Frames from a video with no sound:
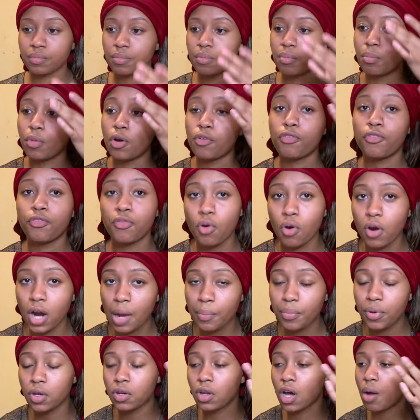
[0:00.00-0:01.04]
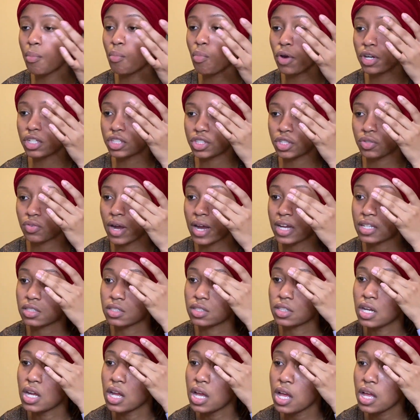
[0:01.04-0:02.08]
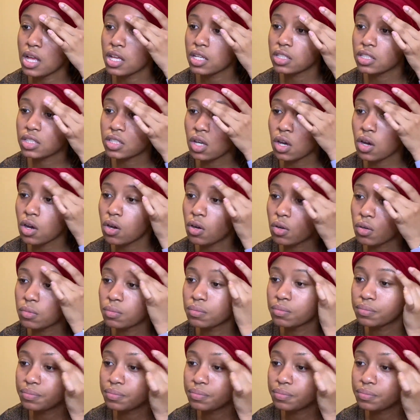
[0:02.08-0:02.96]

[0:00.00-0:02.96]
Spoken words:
before I put on moisturizer. So